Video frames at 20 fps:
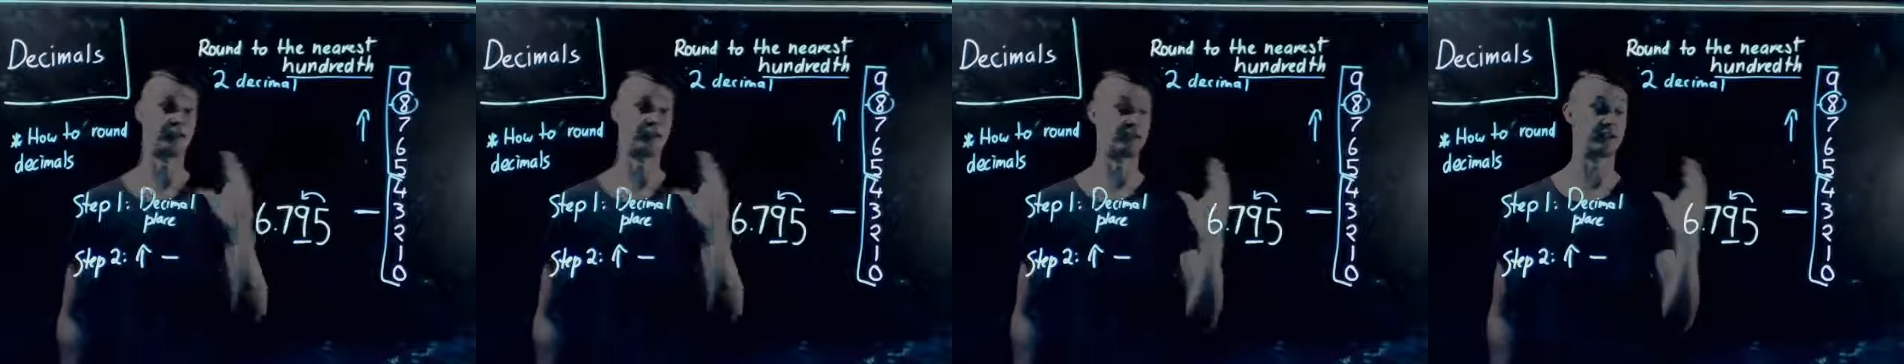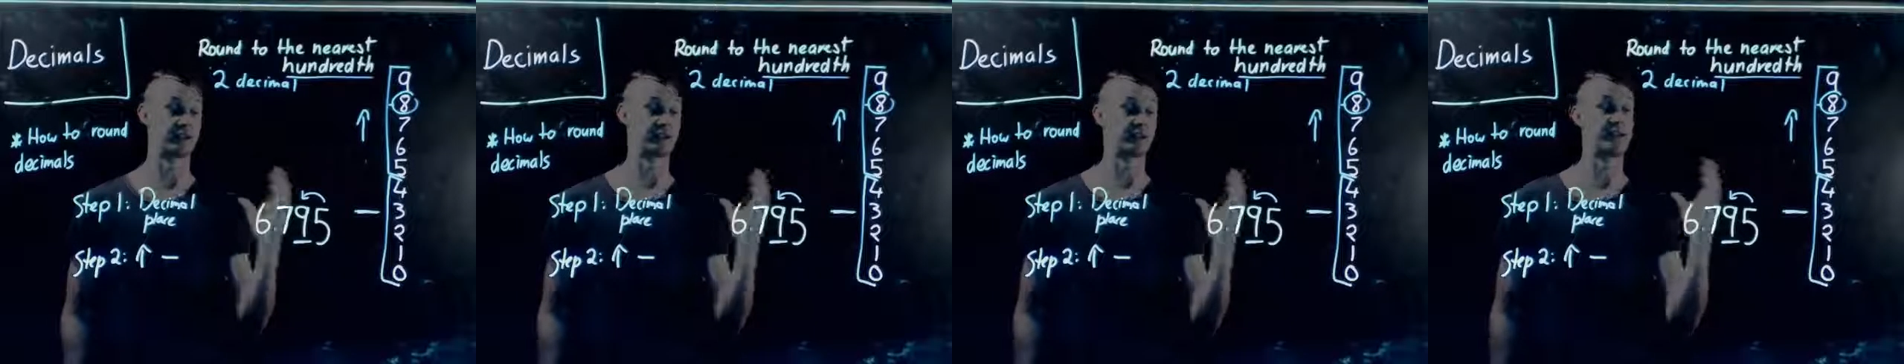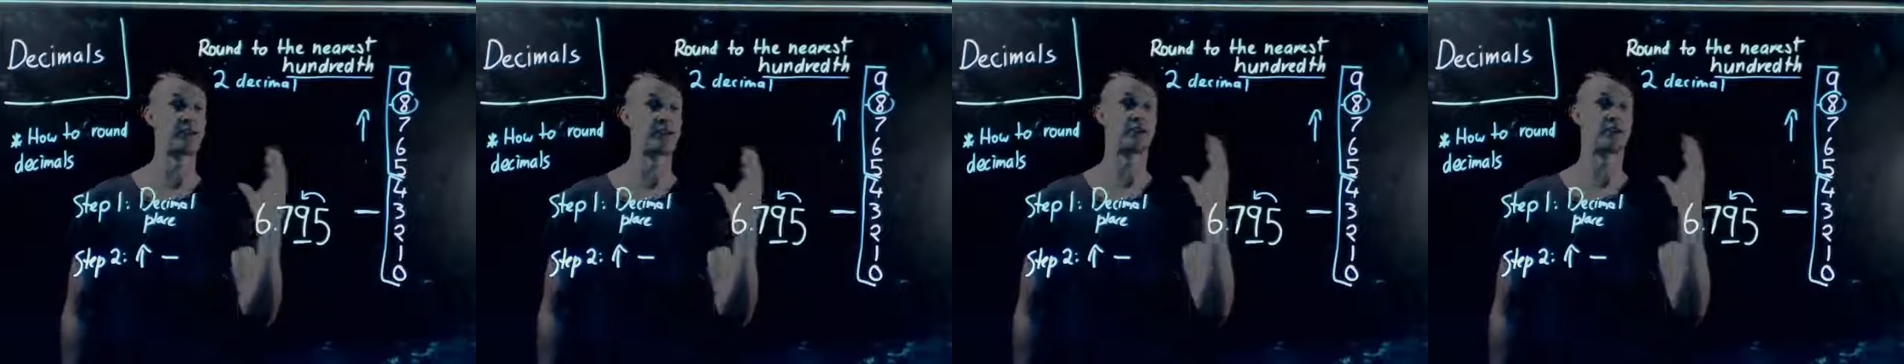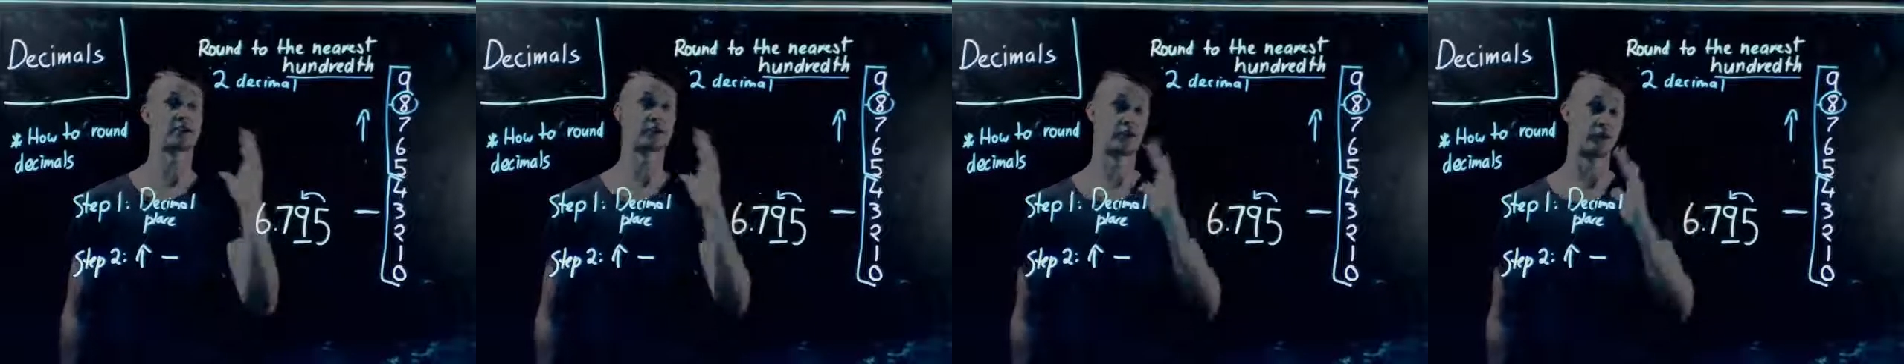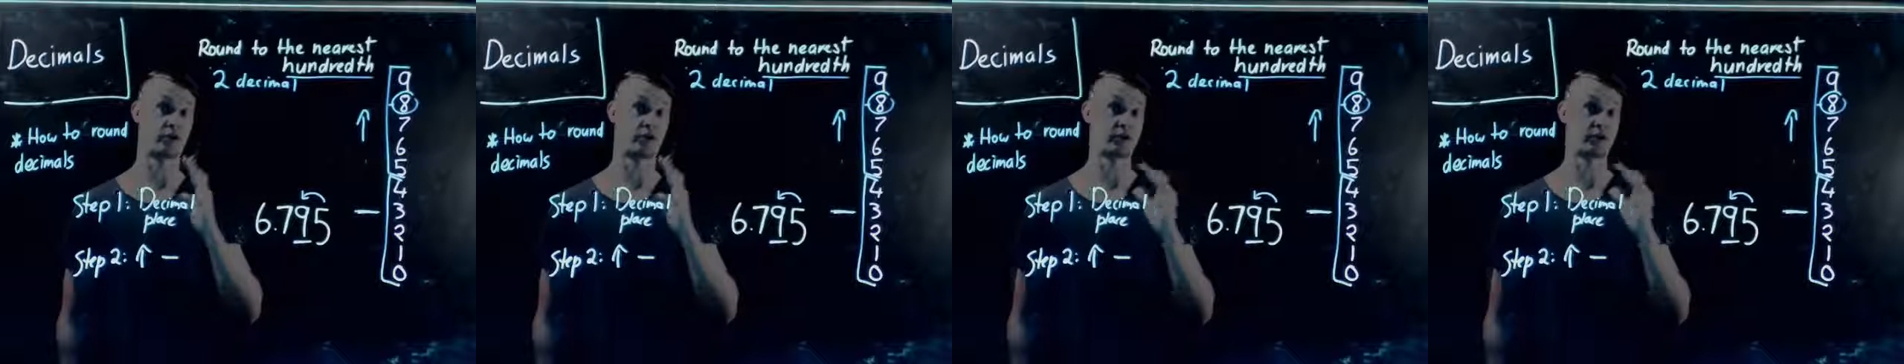and the next
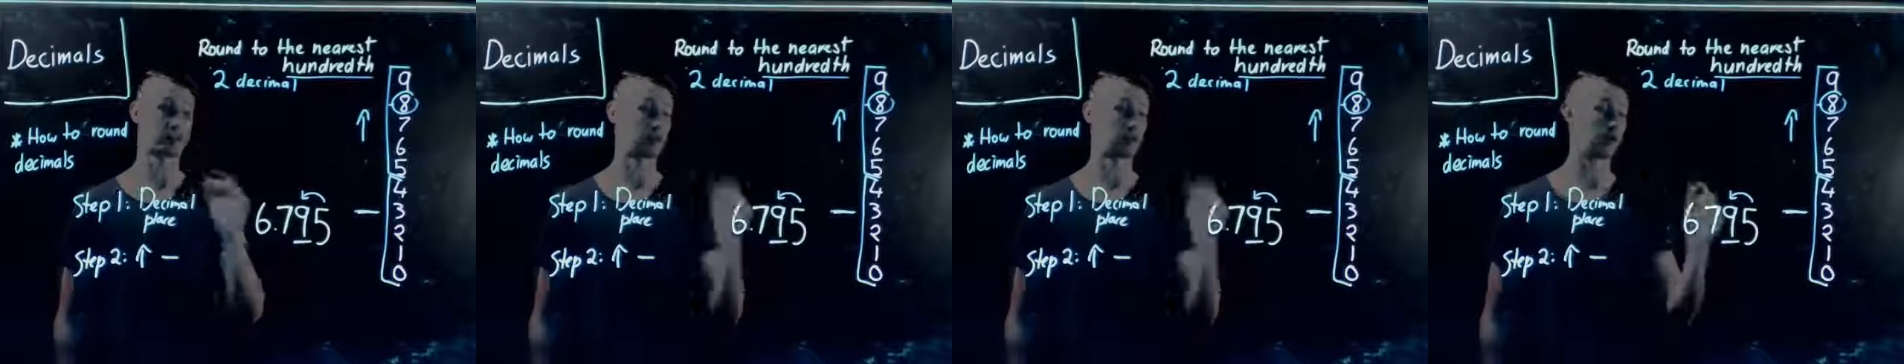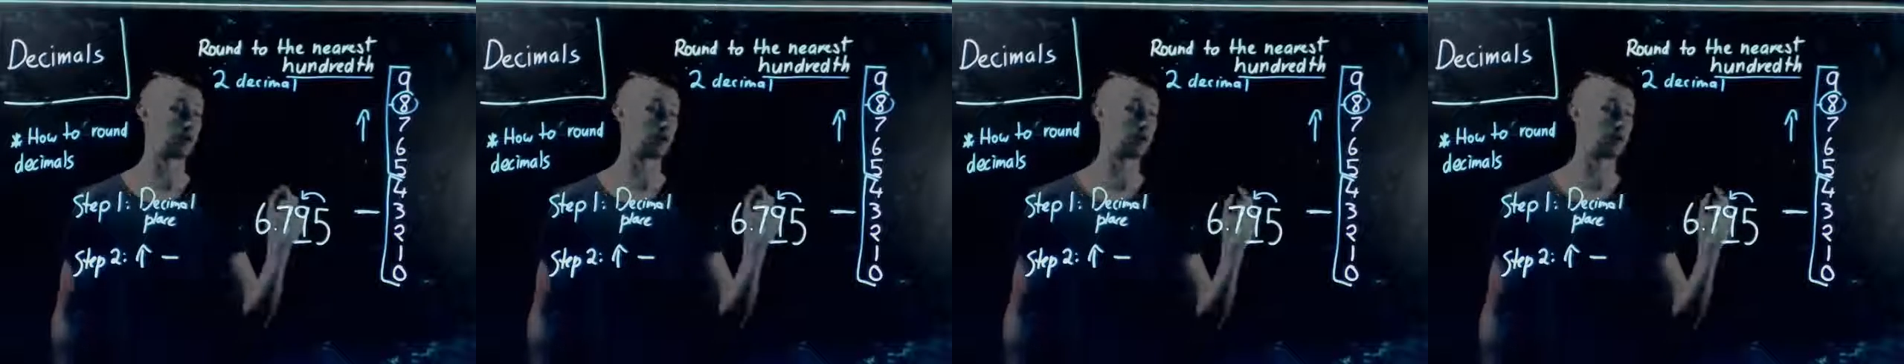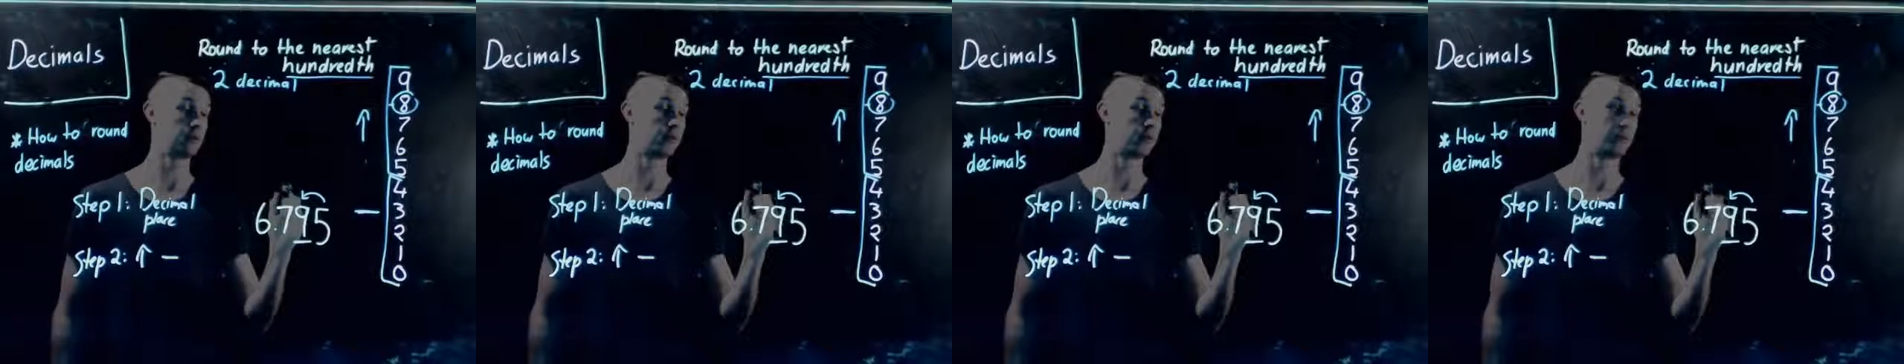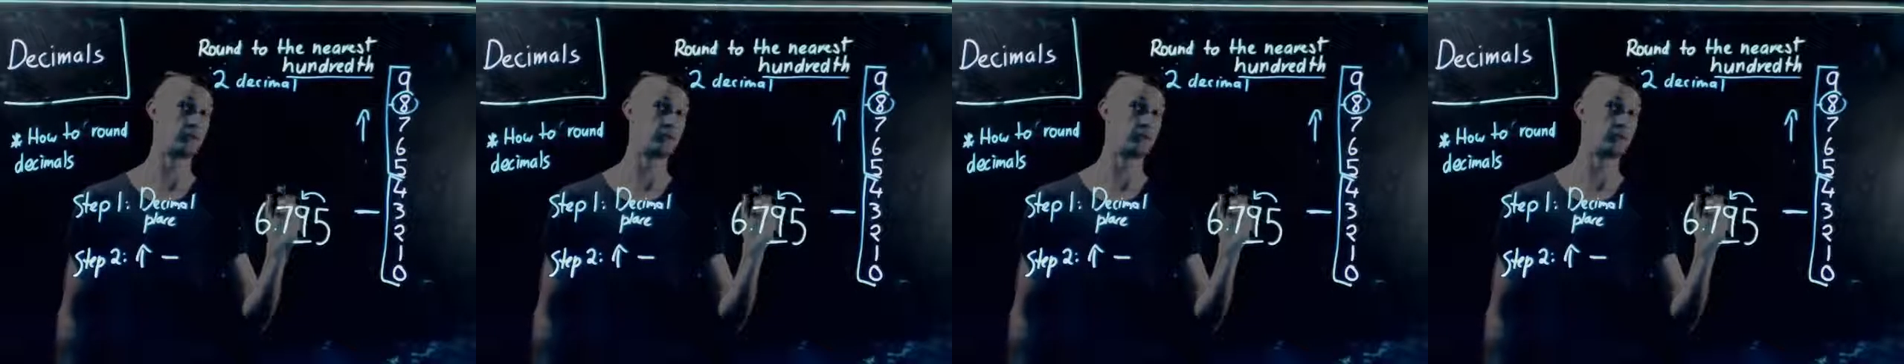highest column